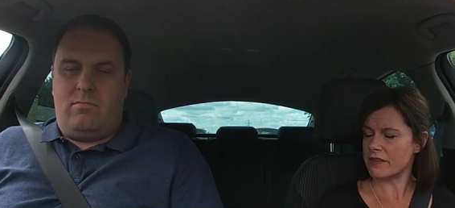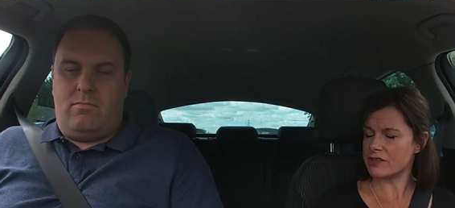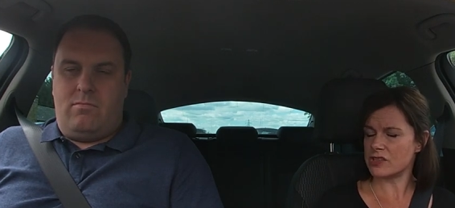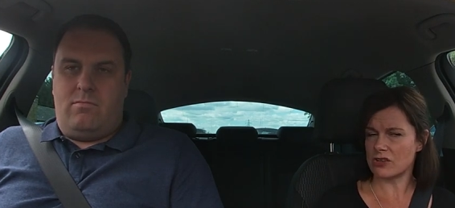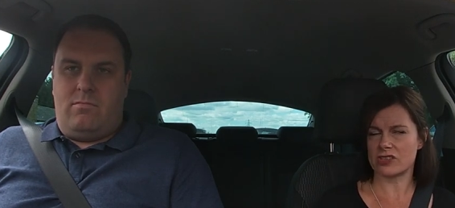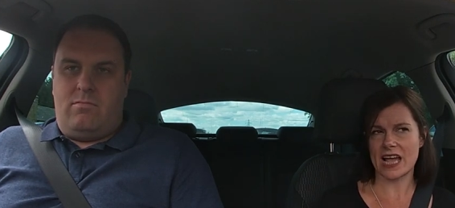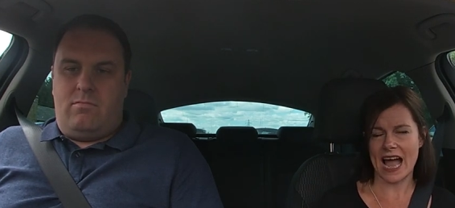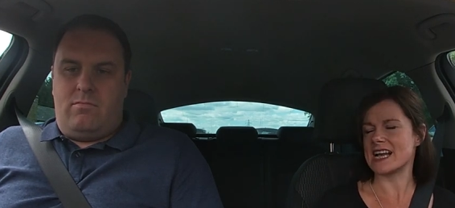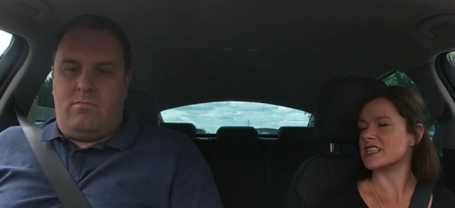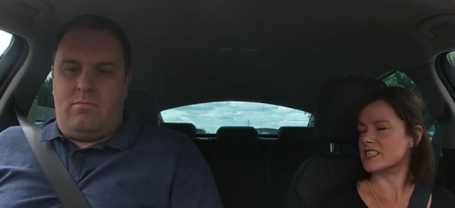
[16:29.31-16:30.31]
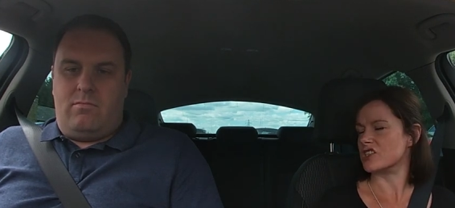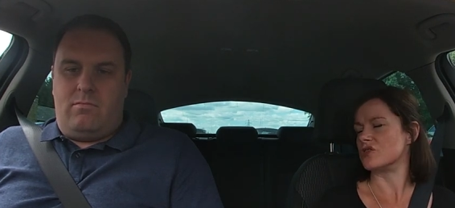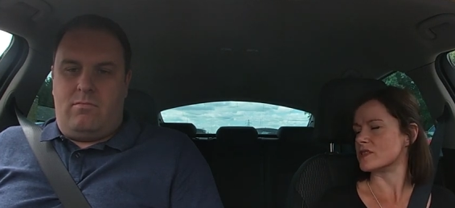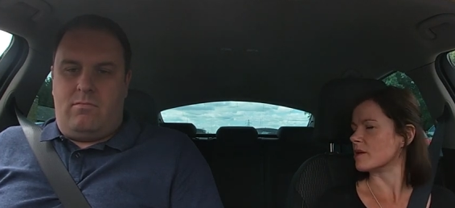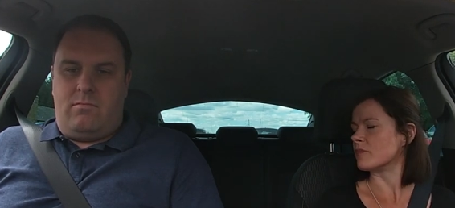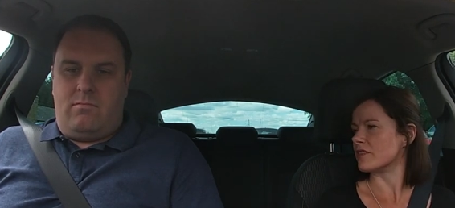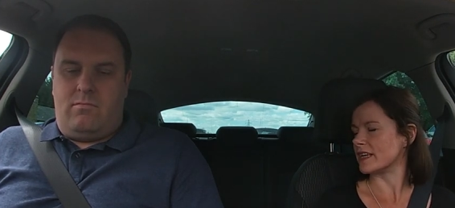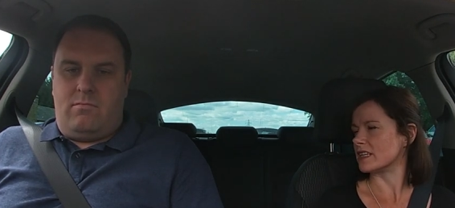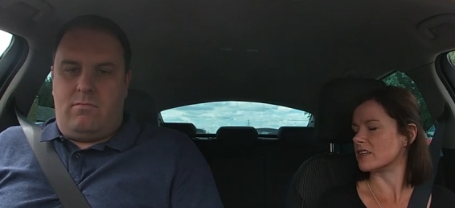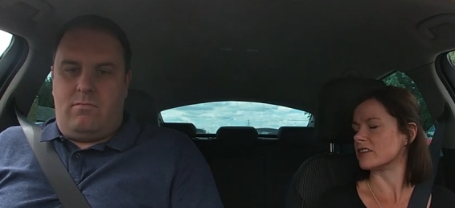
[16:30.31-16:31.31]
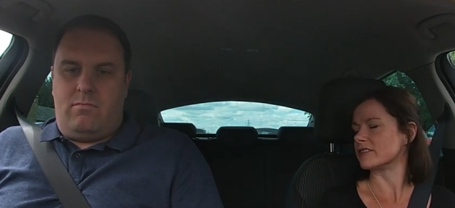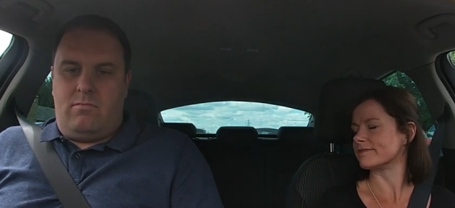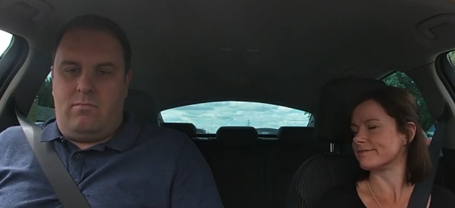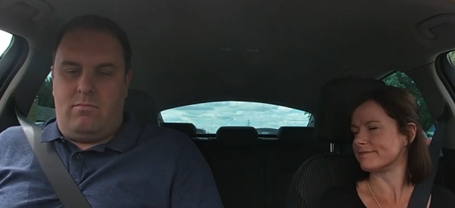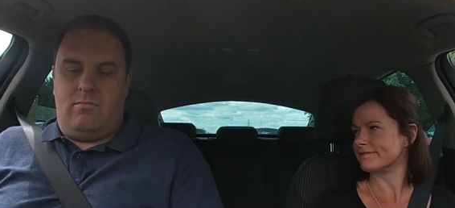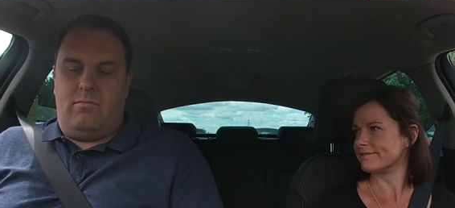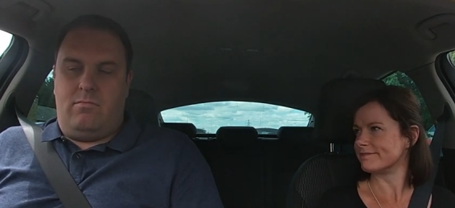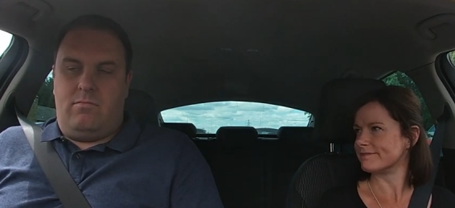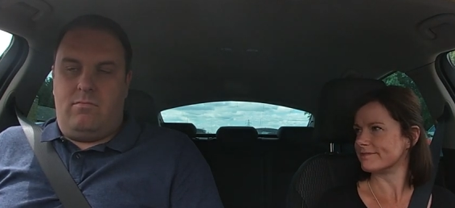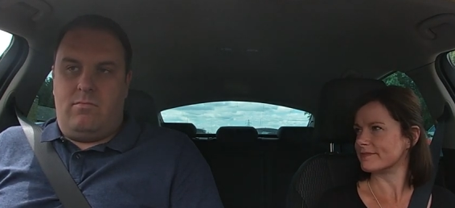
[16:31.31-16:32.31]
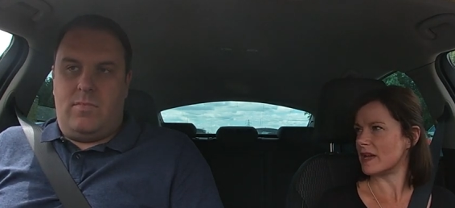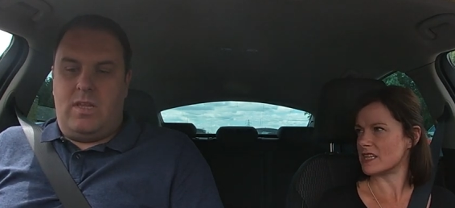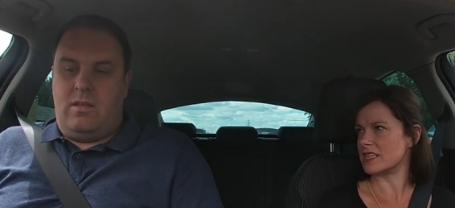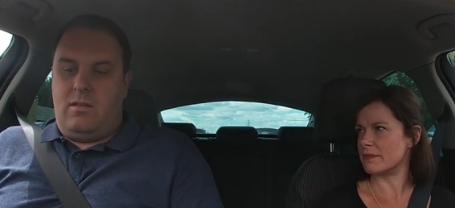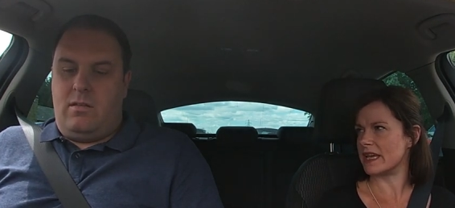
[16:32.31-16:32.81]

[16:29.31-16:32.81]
Speaker 1: They've just got to actually do something now. Mm. Actually